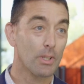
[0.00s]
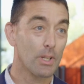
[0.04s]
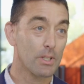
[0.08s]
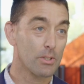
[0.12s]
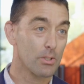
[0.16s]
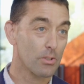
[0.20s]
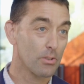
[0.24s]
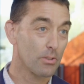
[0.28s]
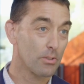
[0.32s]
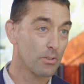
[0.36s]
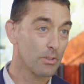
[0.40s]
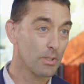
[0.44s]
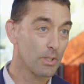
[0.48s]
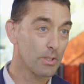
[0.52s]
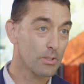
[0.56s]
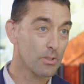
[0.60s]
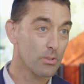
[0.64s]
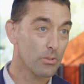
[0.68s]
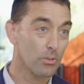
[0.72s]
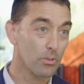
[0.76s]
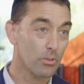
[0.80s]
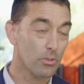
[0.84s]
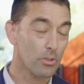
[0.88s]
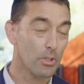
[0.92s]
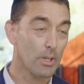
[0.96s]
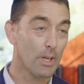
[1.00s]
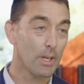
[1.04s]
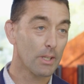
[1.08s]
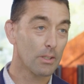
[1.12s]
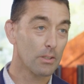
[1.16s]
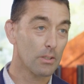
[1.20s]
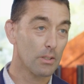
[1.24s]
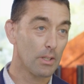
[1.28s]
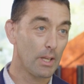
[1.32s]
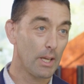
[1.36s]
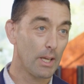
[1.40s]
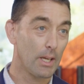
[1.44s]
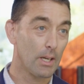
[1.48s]
the gastrointestinal
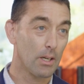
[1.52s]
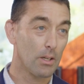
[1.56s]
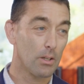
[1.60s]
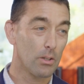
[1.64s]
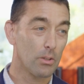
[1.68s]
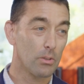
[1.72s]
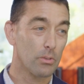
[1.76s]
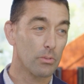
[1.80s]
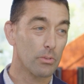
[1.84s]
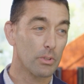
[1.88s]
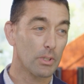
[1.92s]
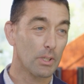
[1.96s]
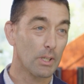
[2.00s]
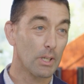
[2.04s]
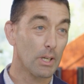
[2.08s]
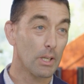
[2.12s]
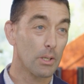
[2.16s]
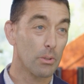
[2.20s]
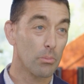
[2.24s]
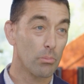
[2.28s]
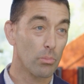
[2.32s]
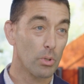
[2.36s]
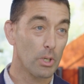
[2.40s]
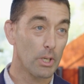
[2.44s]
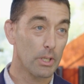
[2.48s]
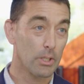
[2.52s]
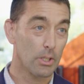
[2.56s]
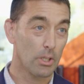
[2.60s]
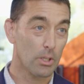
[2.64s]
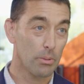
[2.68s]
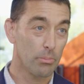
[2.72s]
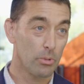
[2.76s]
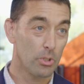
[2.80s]
tract and how the gut and brain